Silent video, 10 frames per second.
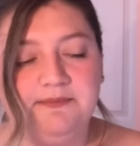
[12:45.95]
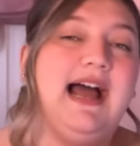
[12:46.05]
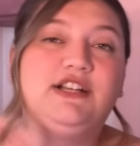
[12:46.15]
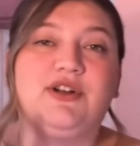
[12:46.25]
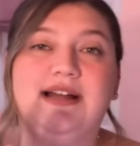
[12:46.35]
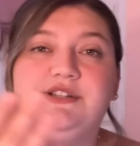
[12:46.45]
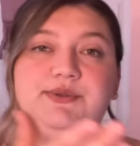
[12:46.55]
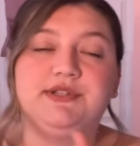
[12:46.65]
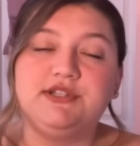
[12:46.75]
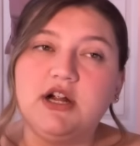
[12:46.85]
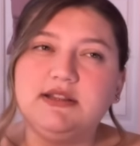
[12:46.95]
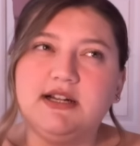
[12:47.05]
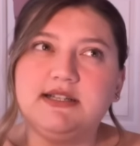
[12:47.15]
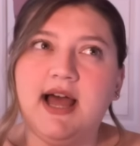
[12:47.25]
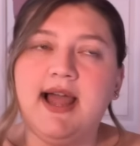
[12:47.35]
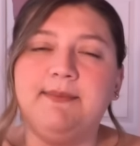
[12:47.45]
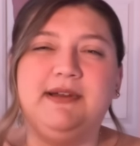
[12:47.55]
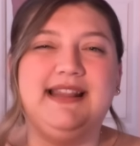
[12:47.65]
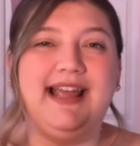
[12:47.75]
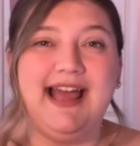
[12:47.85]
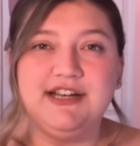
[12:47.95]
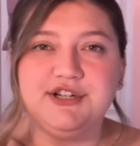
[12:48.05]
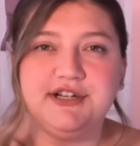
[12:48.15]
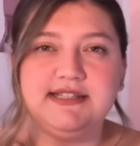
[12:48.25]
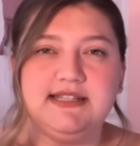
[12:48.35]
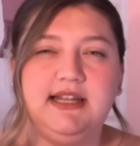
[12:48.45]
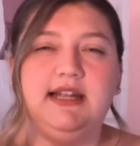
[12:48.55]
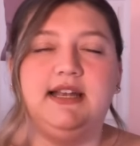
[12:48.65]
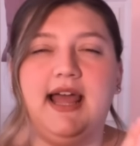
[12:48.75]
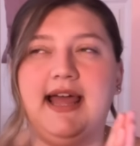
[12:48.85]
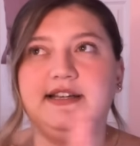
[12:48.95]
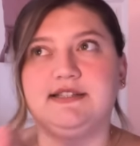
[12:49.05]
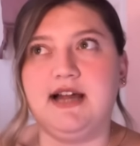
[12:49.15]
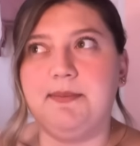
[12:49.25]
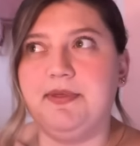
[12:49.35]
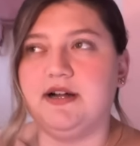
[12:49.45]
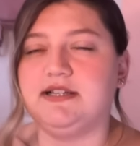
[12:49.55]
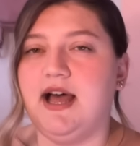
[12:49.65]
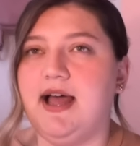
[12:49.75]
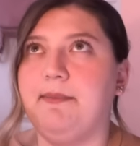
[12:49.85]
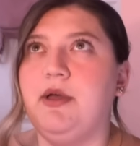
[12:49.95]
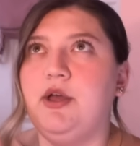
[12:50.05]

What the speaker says: I tried to start their time when they entered a scene and stop their time